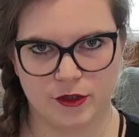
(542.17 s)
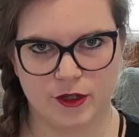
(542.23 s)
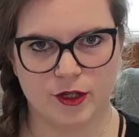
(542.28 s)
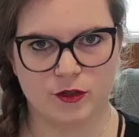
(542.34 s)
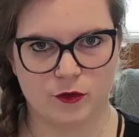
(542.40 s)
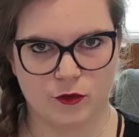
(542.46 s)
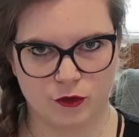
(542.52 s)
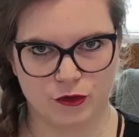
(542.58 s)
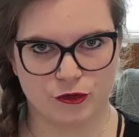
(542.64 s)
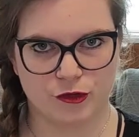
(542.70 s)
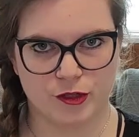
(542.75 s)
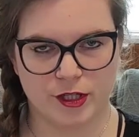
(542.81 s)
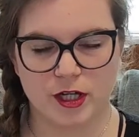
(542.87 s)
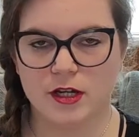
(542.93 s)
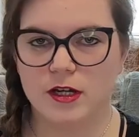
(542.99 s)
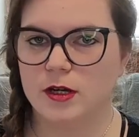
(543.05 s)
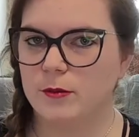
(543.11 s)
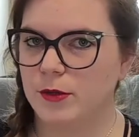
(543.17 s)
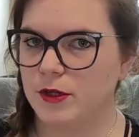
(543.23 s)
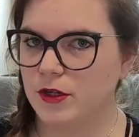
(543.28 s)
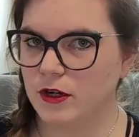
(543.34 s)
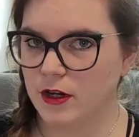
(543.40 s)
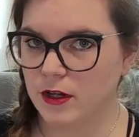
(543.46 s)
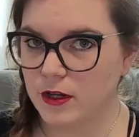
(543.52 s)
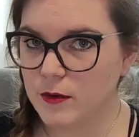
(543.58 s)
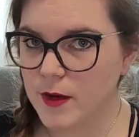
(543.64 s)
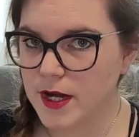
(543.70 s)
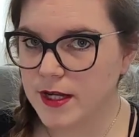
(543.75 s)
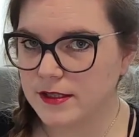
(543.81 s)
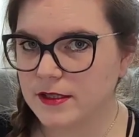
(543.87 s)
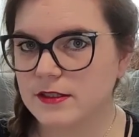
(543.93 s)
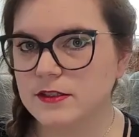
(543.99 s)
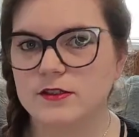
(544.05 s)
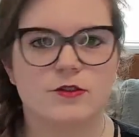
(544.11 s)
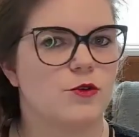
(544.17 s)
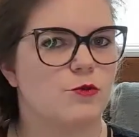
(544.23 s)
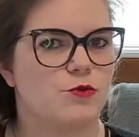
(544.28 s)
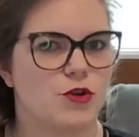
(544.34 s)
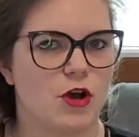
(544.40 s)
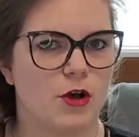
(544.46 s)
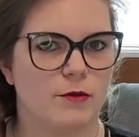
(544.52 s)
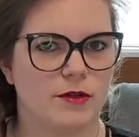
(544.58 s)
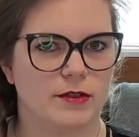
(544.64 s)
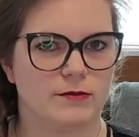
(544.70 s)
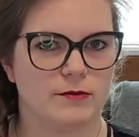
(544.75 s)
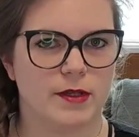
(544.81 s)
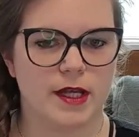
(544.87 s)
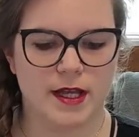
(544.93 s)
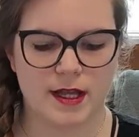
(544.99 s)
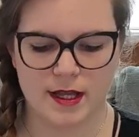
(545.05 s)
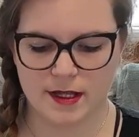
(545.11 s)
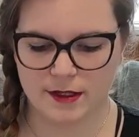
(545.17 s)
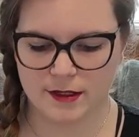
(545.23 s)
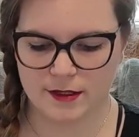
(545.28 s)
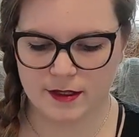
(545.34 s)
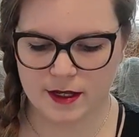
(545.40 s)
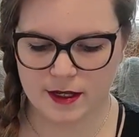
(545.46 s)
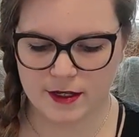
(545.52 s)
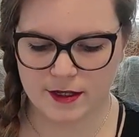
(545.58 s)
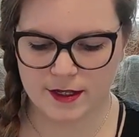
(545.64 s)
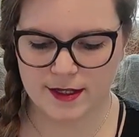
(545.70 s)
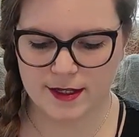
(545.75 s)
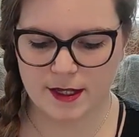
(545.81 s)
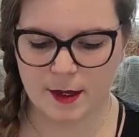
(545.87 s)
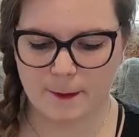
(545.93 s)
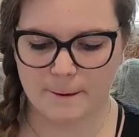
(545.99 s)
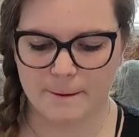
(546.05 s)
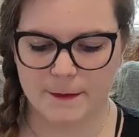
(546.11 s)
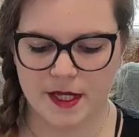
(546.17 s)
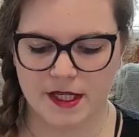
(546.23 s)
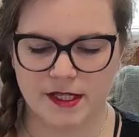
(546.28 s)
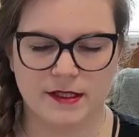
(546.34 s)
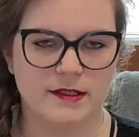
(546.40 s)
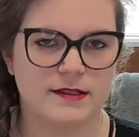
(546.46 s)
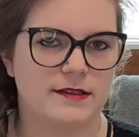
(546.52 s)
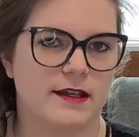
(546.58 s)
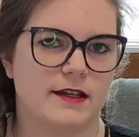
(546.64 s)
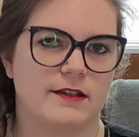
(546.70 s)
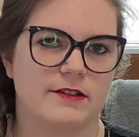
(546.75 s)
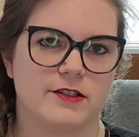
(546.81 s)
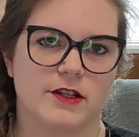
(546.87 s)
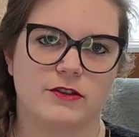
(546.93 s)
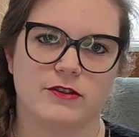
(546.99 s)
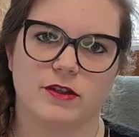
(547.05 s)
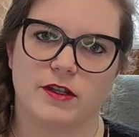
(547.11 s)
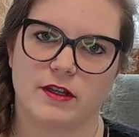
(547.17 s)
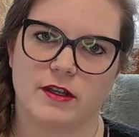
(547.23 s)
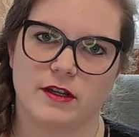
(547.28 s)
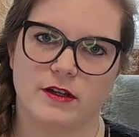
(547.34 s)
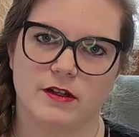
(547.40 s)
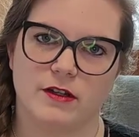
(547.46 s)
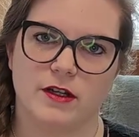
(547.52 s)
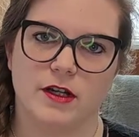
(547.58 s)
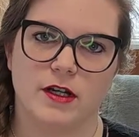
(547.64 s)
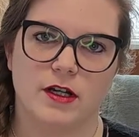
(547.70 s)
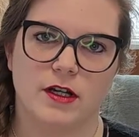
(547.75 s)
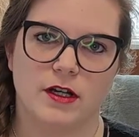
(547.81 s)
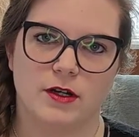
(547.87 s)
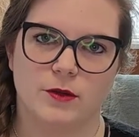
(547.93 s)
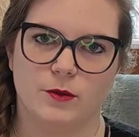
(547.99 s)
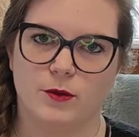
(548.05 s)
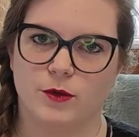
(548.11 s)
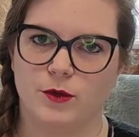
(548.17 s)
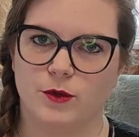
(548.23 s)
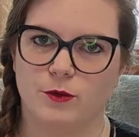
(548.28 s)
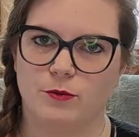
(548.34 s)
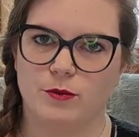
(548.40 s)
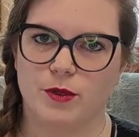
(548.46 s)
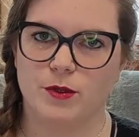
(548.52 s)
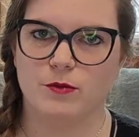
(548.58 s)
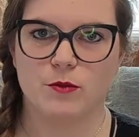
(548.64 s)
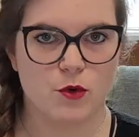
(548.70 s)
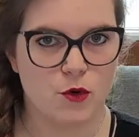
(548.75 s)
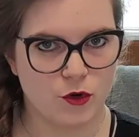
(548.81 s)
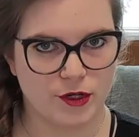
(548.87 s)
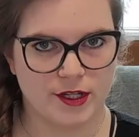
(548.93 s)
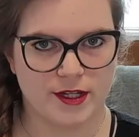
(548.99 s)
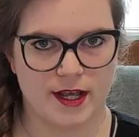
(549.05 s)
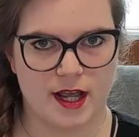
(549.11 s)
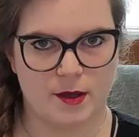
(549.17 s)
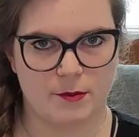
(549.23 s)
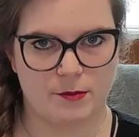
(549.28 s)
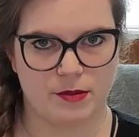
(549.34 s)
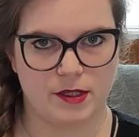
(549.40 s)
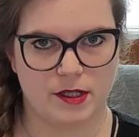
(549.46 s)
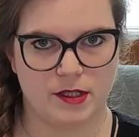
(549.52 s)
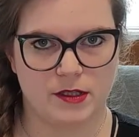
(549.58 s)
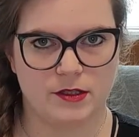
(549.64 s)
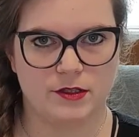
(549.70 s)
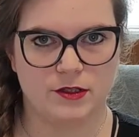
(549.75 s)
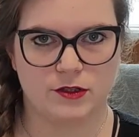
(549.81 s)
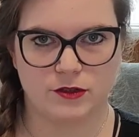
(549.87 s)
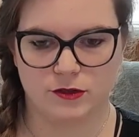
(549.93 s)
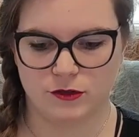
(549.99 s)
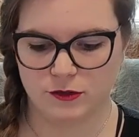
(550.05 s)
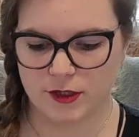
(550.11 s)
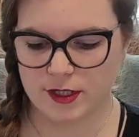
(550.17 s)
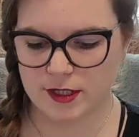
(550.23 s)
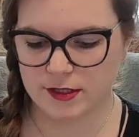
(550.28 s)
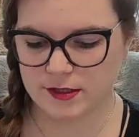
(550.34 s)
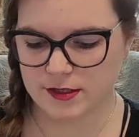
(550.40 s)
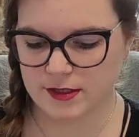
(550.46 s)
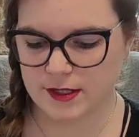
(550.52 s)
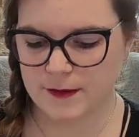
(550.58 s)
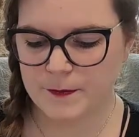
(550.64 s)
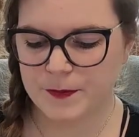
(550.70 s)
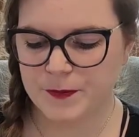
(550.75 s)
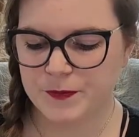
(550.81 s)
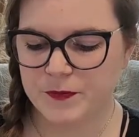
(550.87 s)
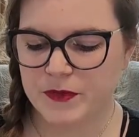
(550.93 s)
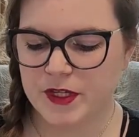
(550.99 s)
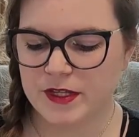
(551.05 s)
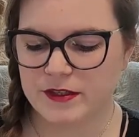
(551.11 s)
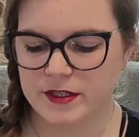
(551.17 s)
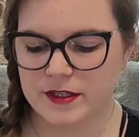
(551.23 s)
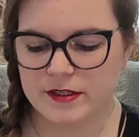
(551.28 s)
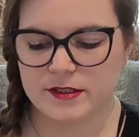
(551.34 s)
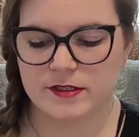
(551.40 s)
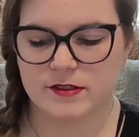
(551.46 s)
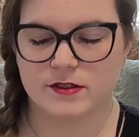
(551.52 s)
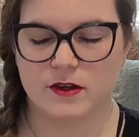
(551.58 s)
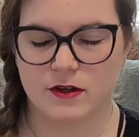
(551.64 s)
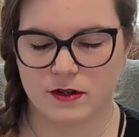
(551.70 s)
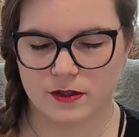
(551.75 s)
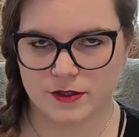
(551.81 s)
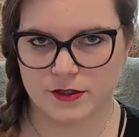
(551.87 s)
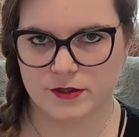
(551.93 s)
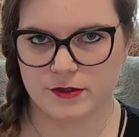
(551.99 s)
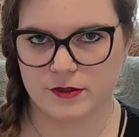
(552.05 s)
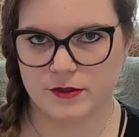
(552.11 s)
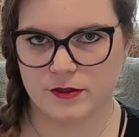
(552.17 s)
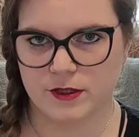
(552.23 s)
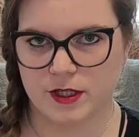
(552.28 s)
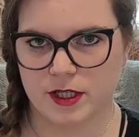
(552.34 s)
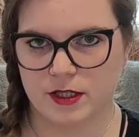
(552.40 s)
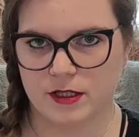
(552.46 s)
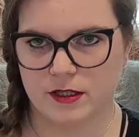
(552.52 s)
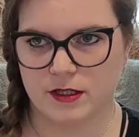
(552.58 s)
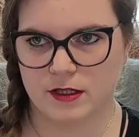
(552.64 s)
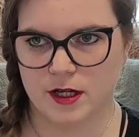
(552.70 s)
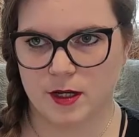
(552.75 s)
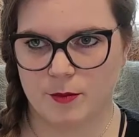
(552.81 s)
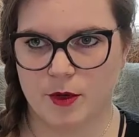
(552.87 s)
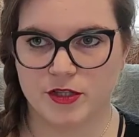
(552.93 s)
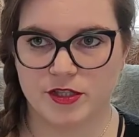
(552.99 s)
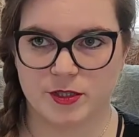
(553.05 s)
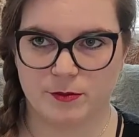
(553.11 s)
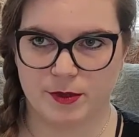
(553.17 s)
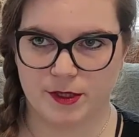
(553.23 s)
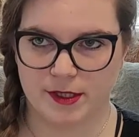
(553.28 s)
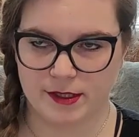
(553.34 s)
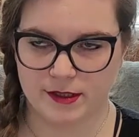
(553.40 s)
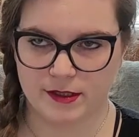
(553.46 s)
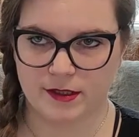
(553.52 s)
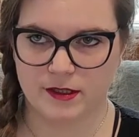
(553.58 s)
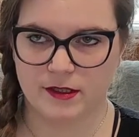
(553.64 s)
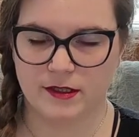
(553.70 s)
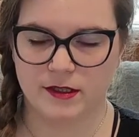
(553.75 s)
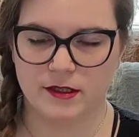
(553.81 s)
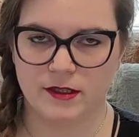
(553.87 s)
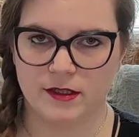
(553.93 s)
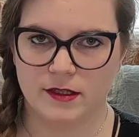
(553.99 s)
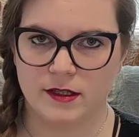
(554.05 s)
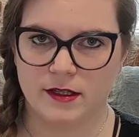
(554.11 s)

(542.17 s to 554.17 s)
you can order it, but otherwise it's no problem, and I think many designers out there would be more than happy to do this. This is also a possibility